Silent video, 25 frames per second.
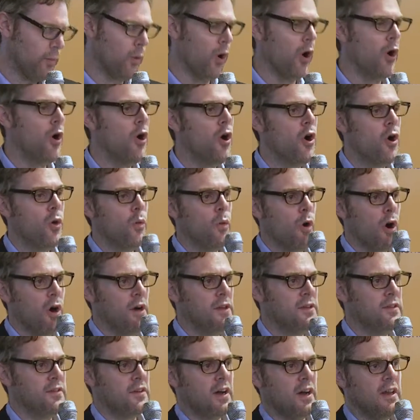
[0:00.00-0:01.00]
What
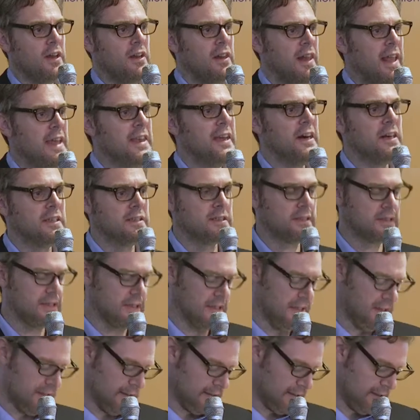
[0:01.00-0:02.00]
had kind of led us
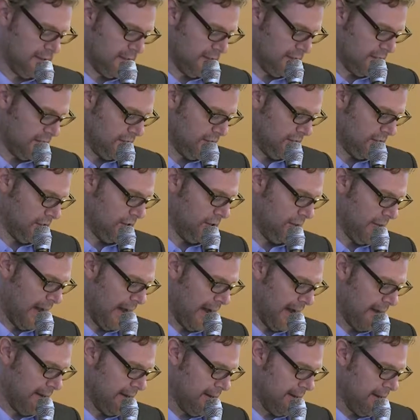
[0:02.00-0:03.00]
to do
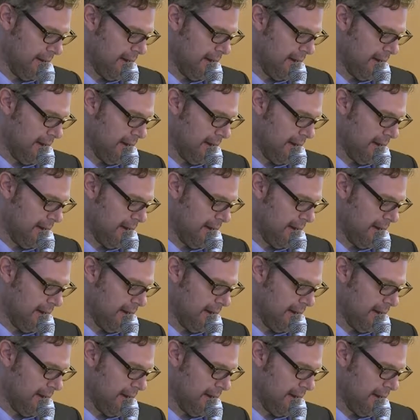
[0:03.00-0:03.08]
that?